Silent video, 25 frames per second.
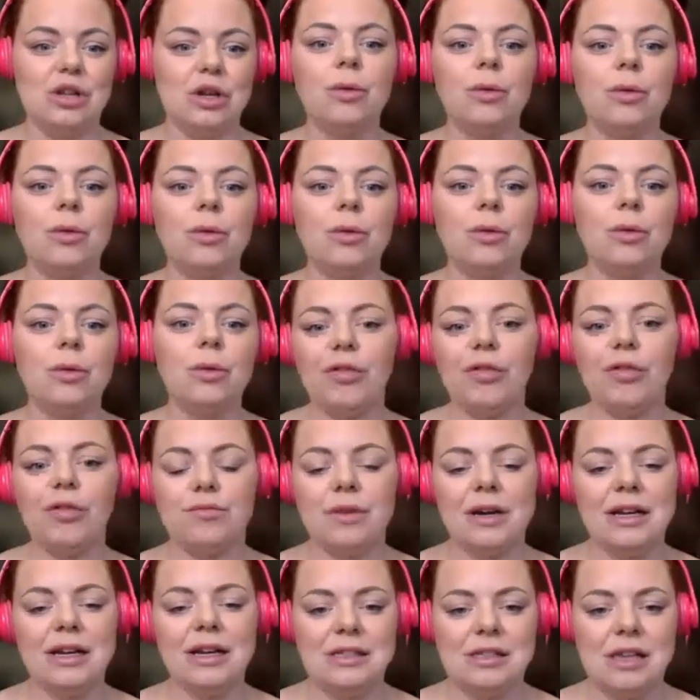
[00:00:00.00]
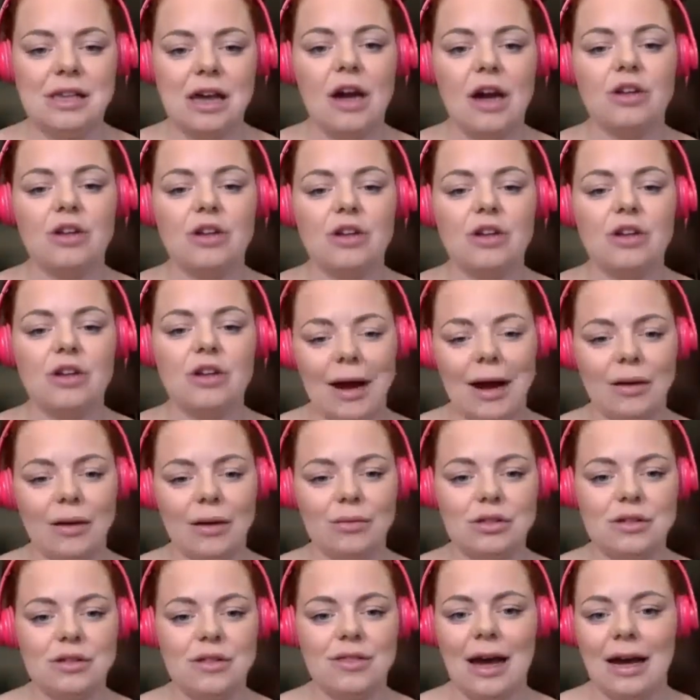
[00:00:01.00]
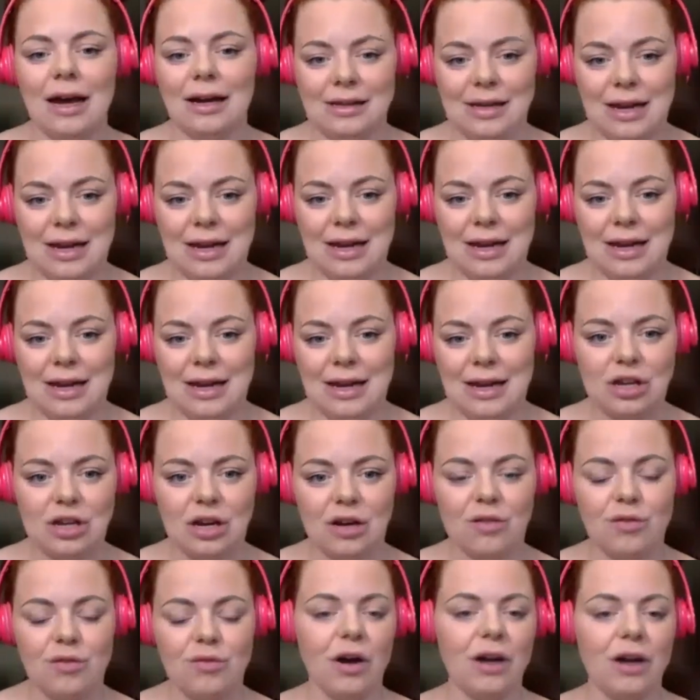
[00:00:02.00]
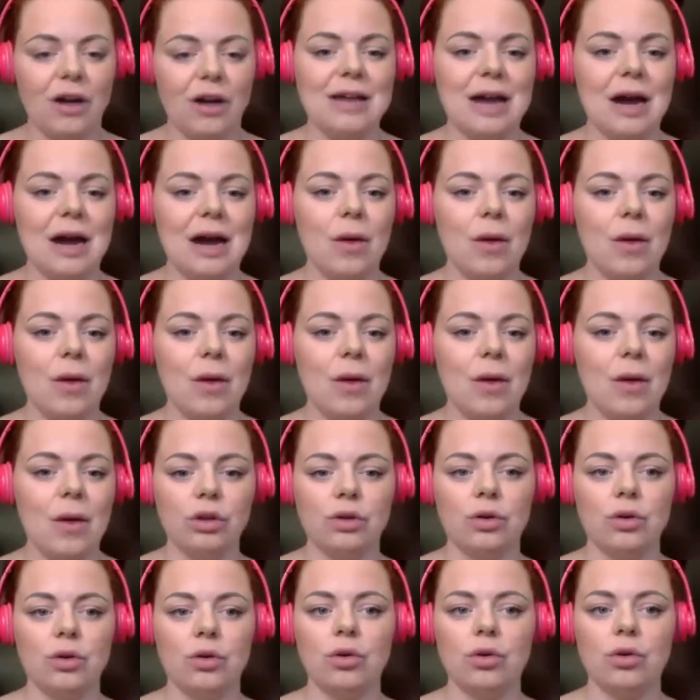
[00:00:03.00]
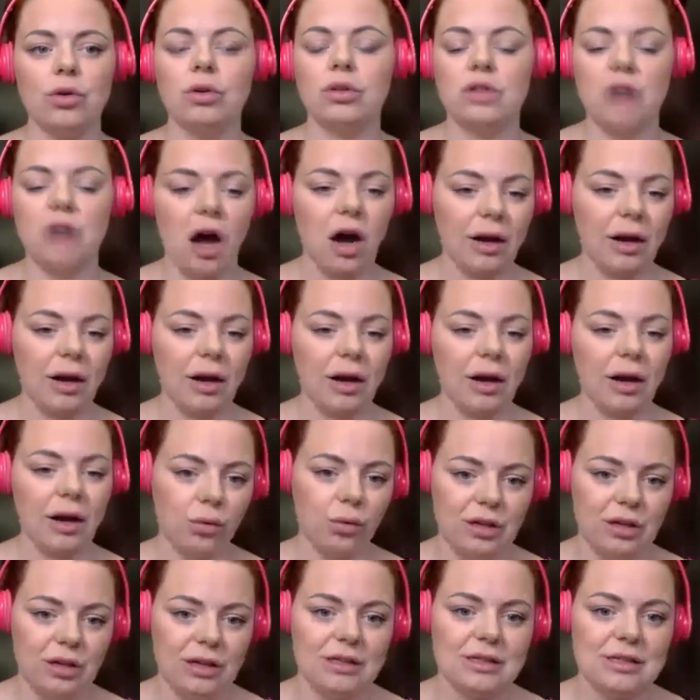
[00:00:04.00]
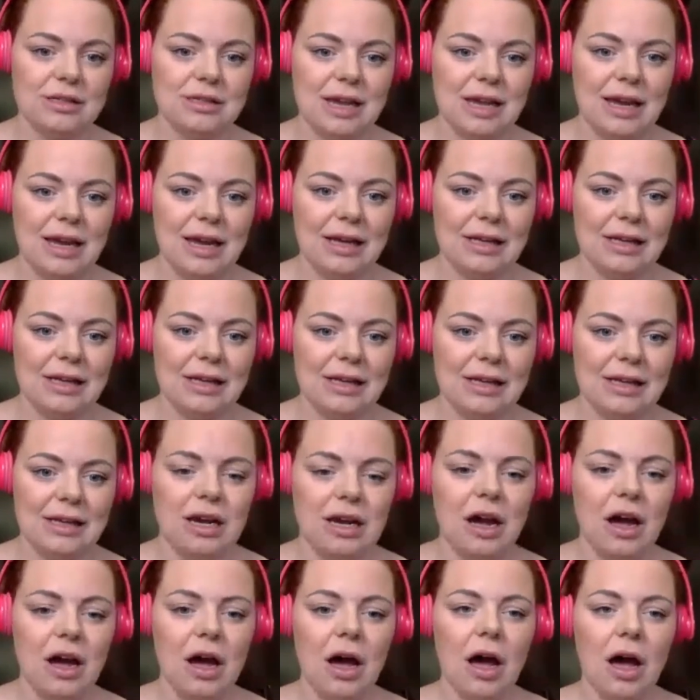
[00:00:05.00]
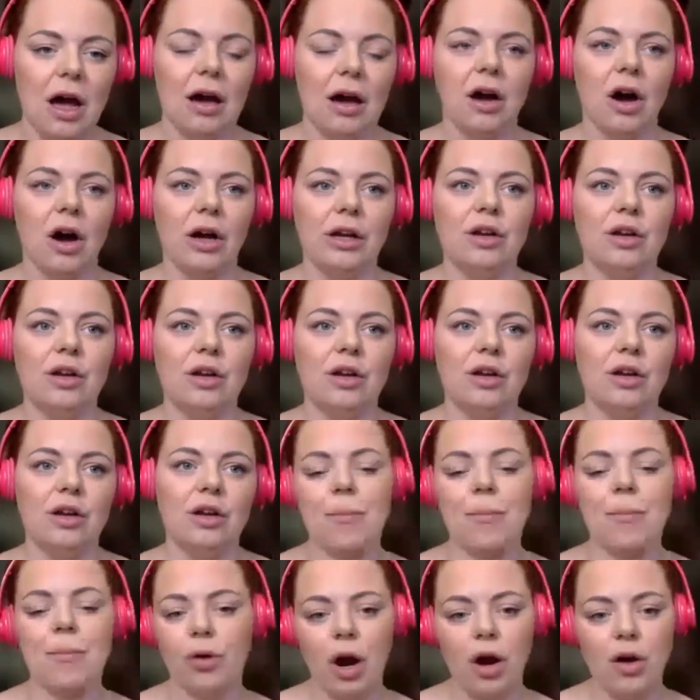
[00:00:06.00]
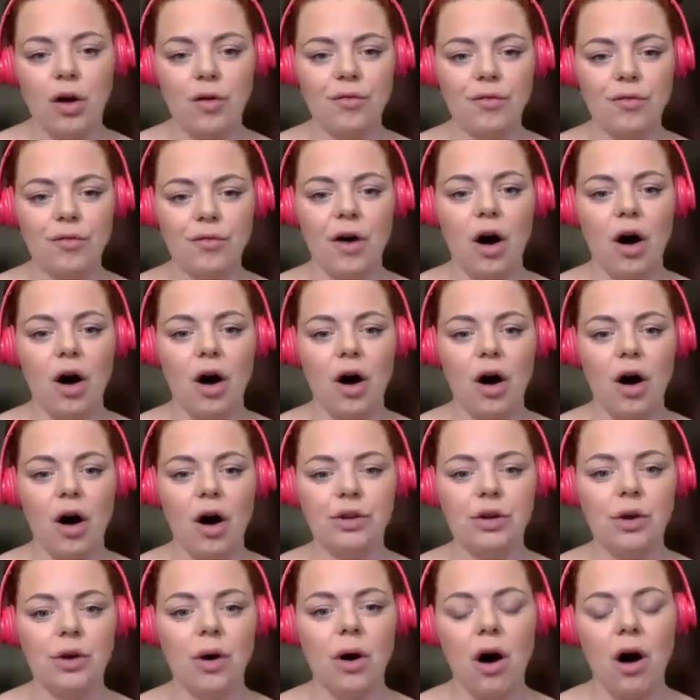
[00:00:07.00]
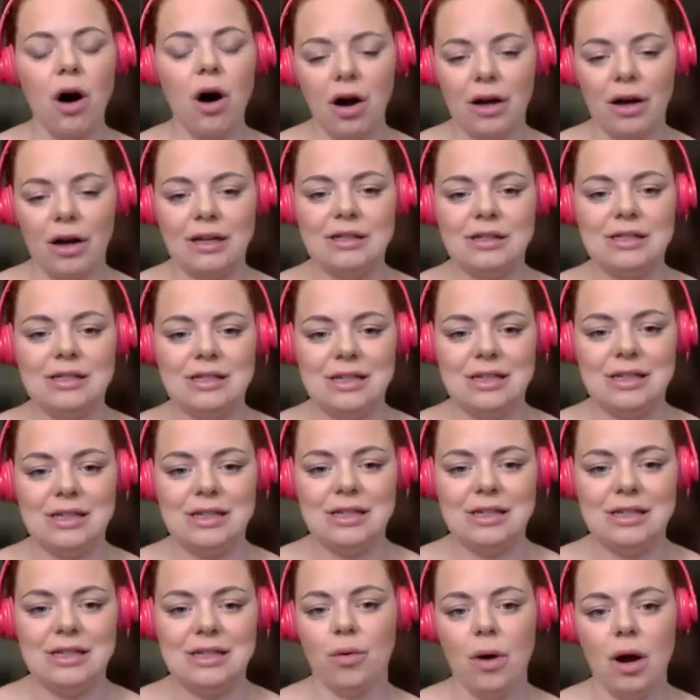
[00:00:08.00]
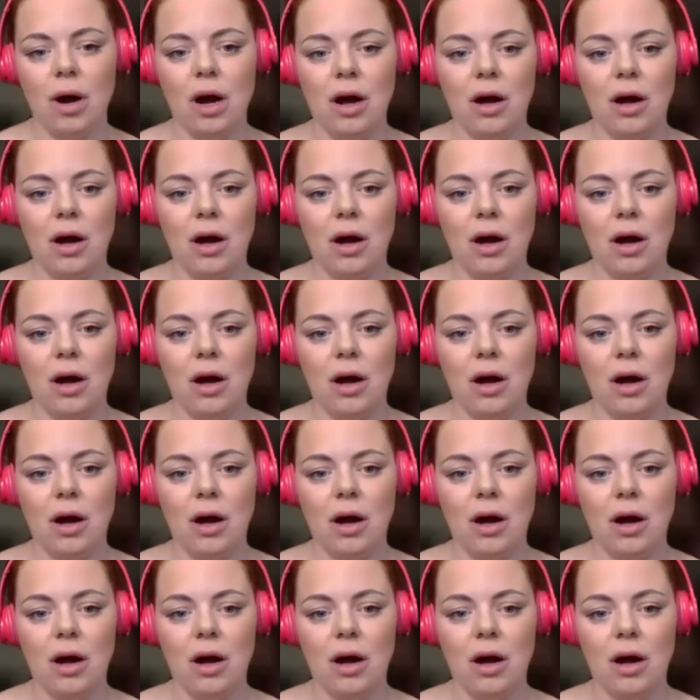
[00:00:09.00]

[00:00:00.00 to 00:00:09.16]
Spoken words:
all of the research around that niche and find out what your target audience is, kind of write a profile for your ideal